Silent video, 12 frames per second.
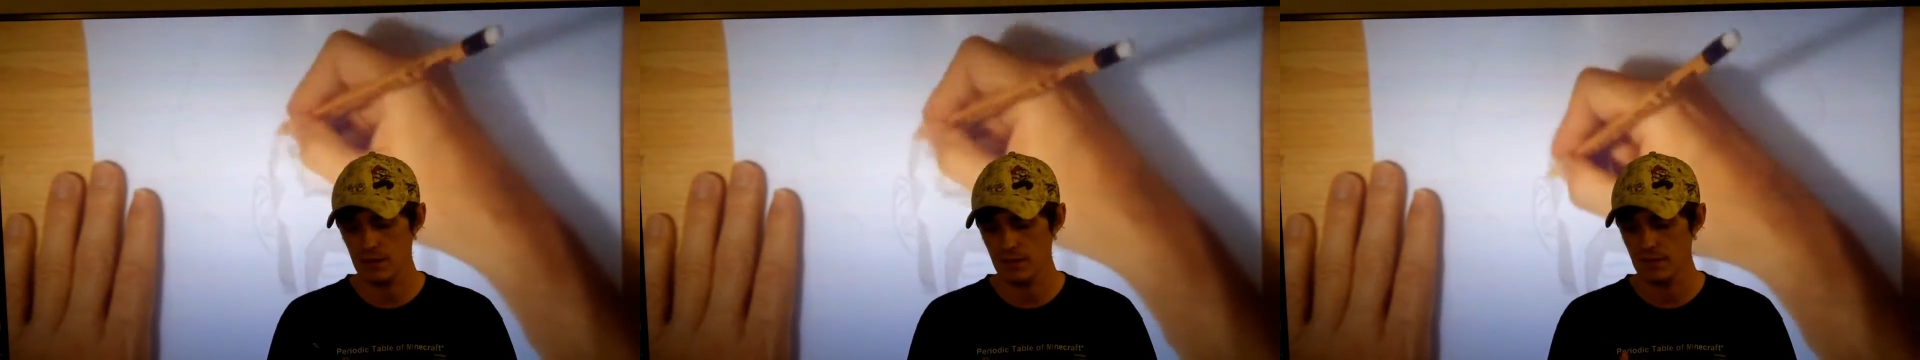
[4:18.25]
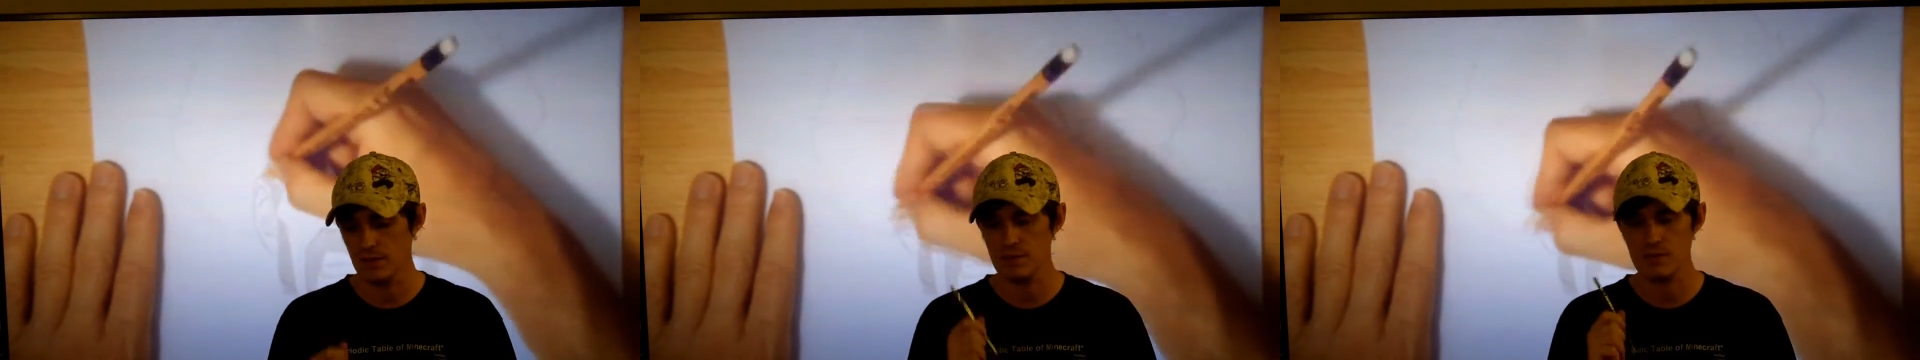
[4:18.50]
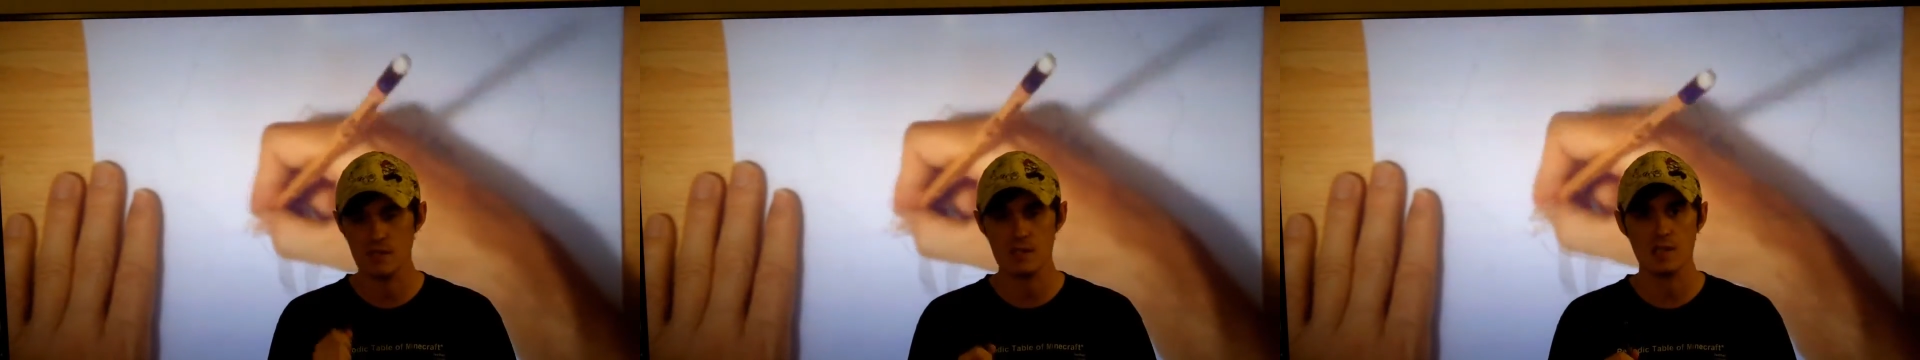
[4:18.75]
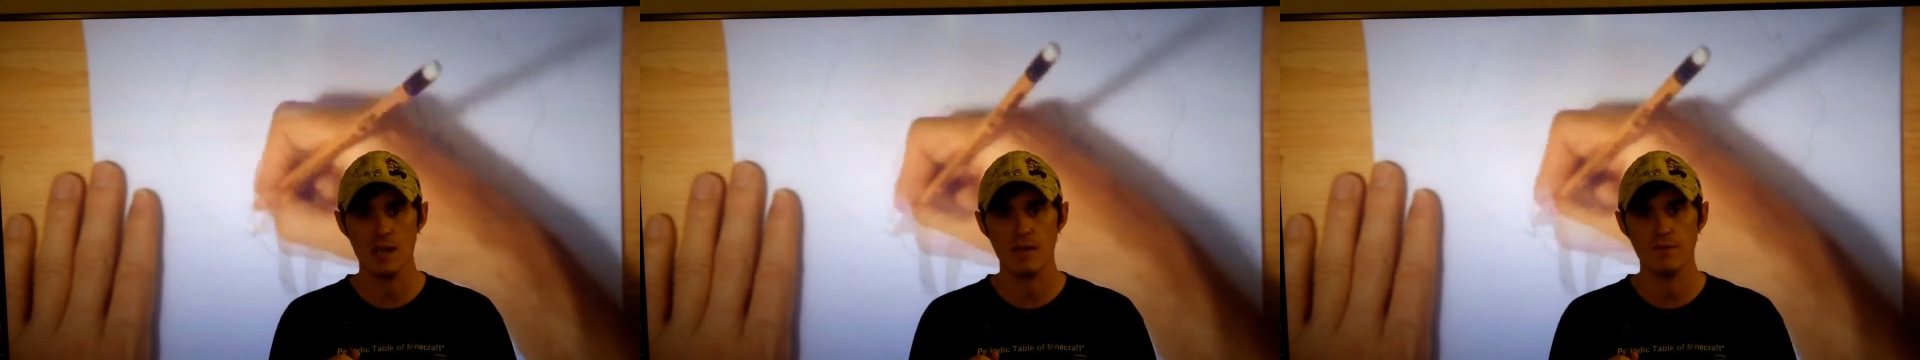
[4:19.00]
If you use
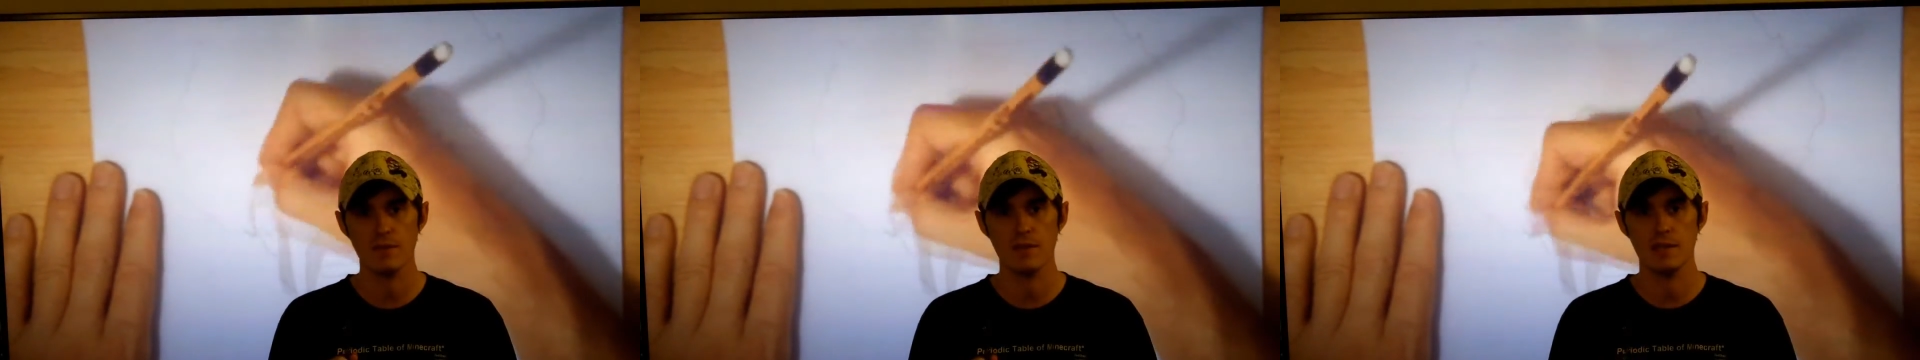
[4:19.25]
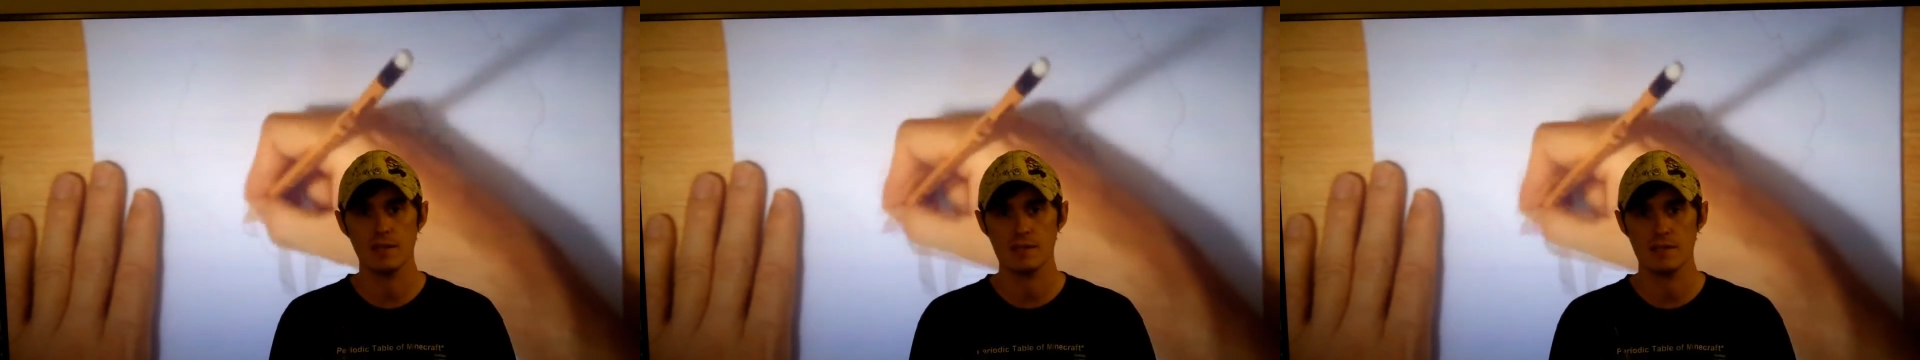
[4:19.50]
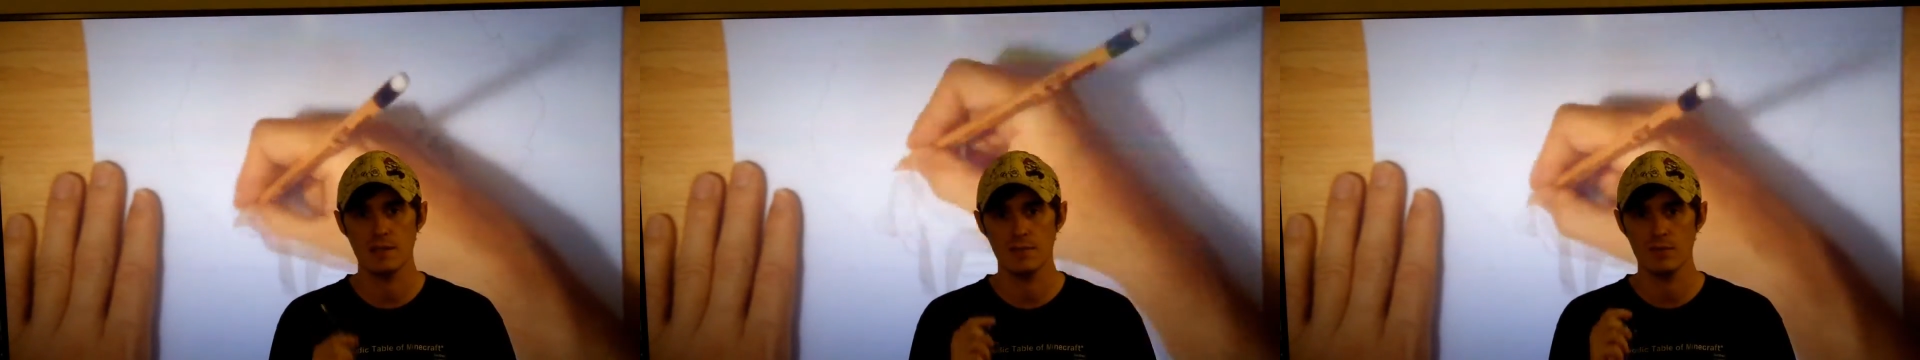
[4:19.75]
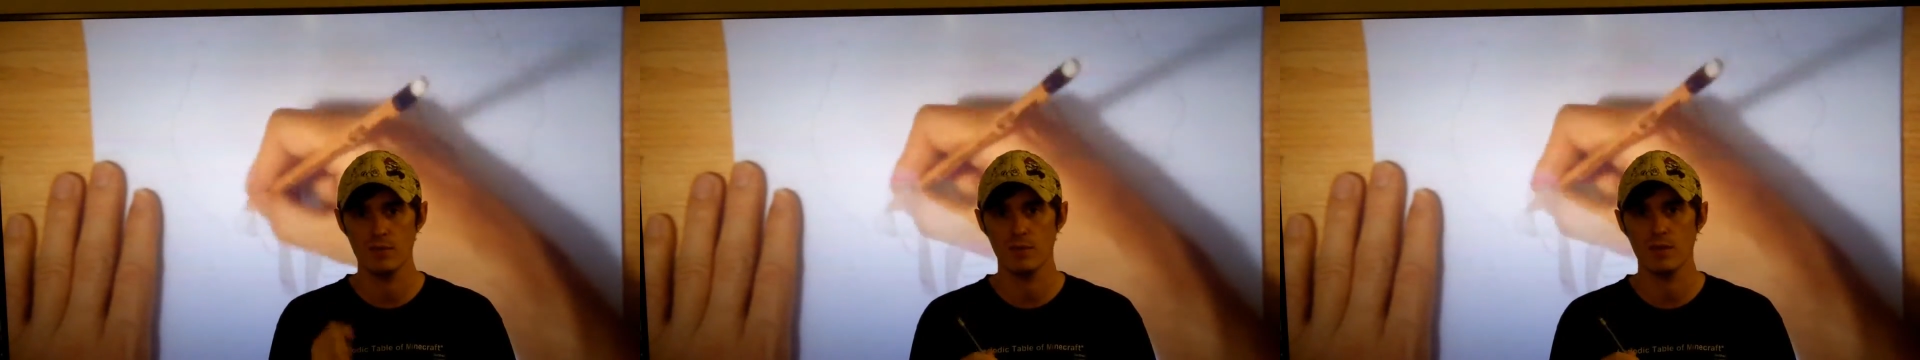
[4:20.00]
the soft lead, it's going
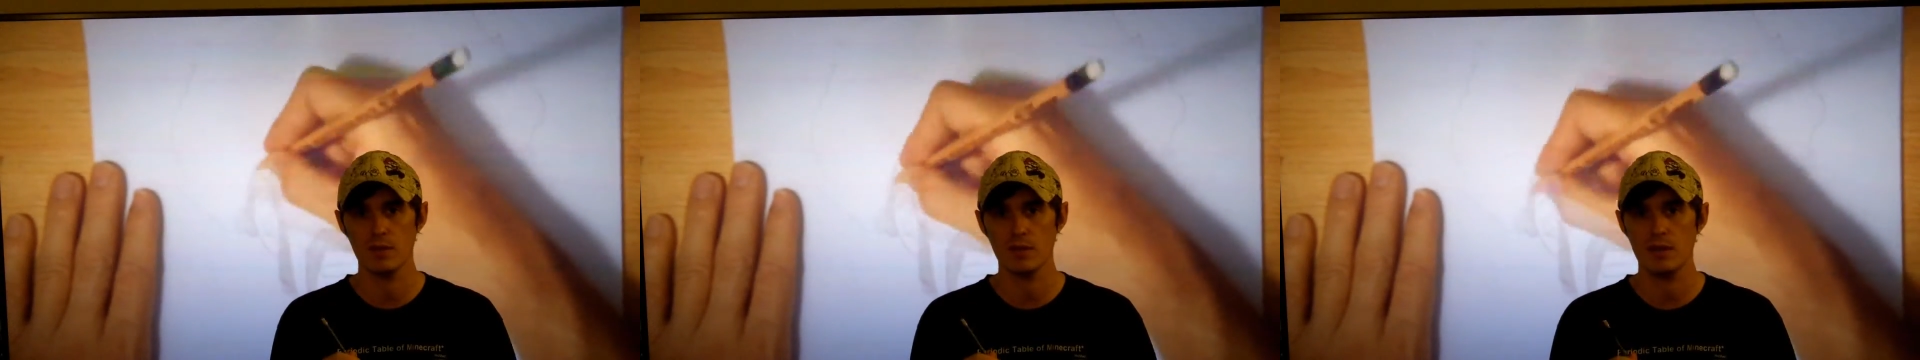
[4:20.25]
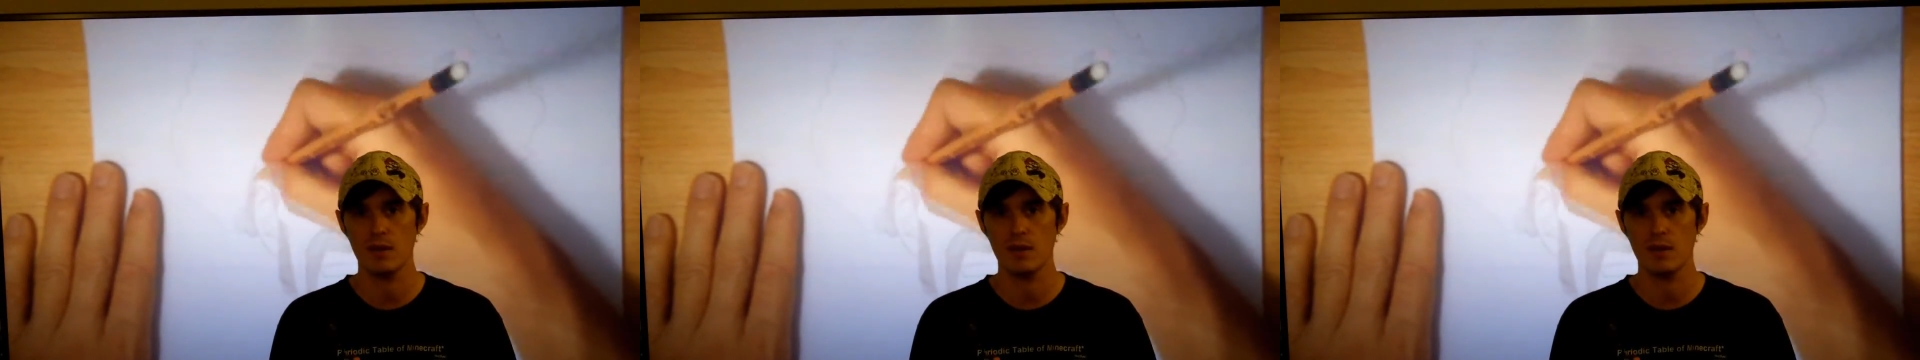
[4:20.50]
to be really